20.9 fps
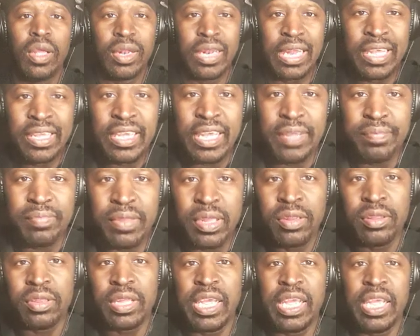Let's keep
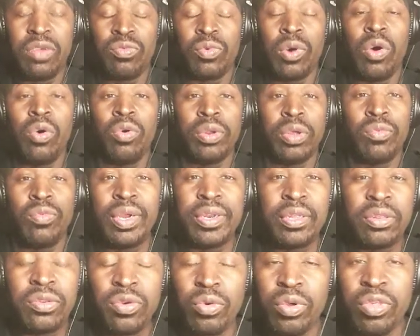this thing rolling. What
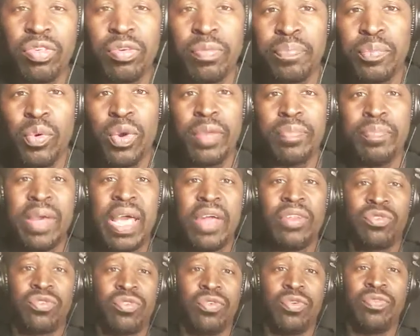it do? It's your boy
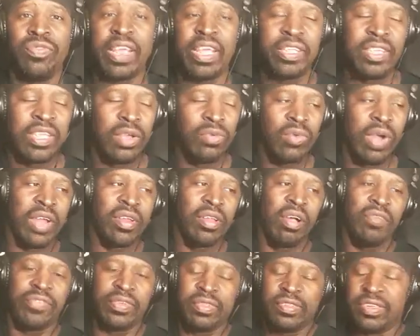Battle Truth. Let's get right
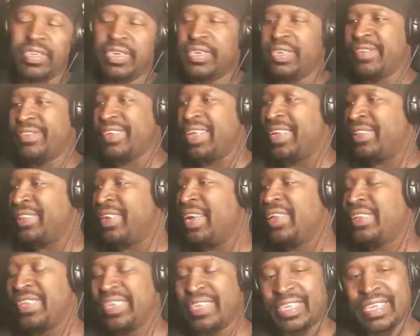off into this.
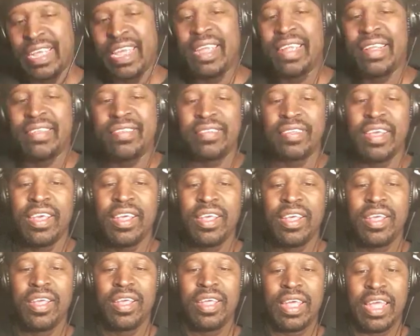Another case
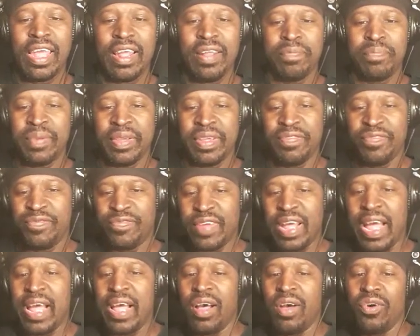have been
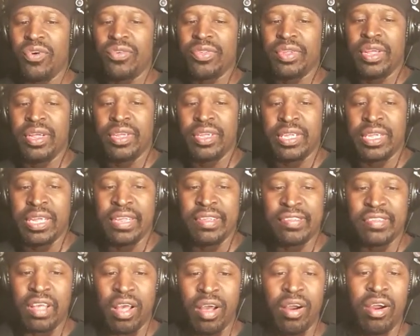filed
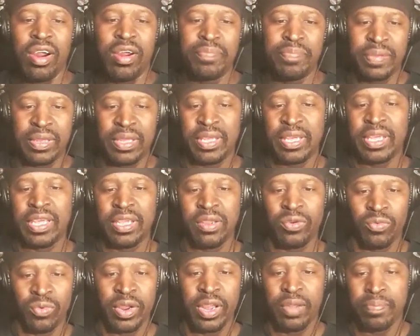against
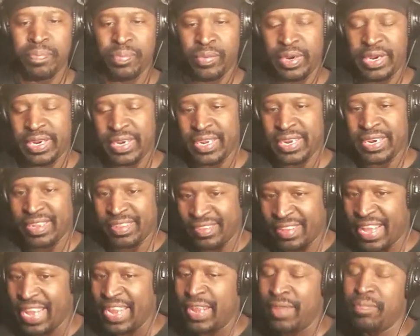RBE, Rare Breed
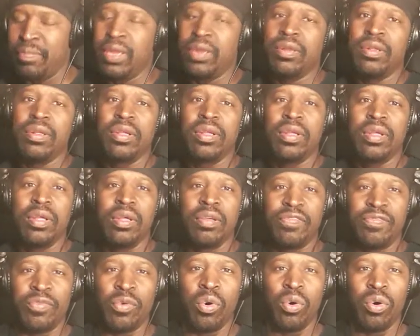Entertainment,
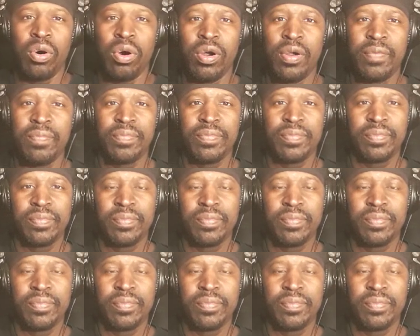for